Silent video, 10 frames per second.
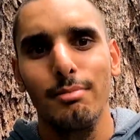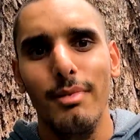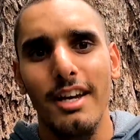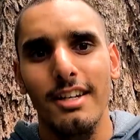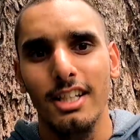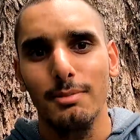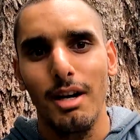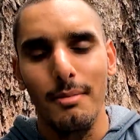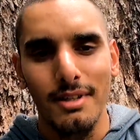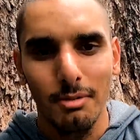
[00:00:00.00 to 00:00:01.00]
and
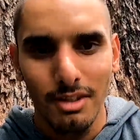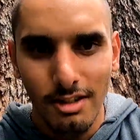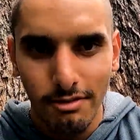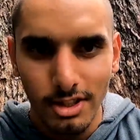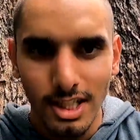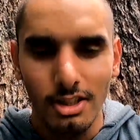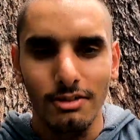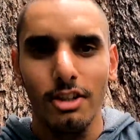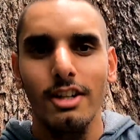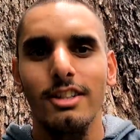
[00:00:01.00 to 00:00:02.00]
experimented with different styles
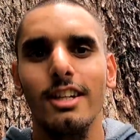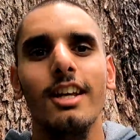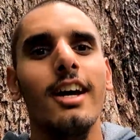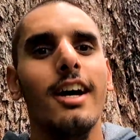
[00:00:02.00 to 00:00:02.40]
of content.